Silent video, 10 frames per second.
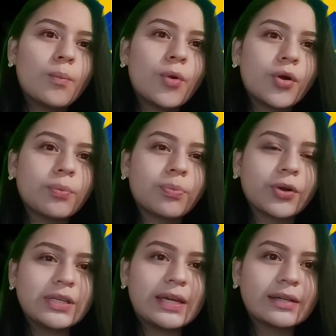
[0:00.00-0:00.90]
more
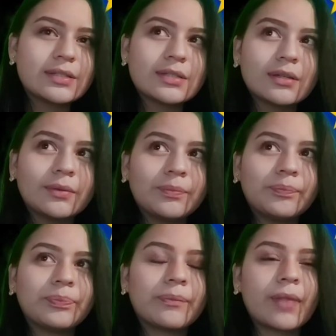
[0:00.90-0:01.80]
projects.
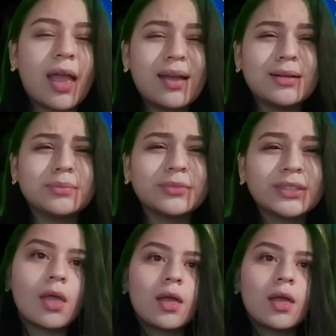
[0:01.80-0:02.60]
And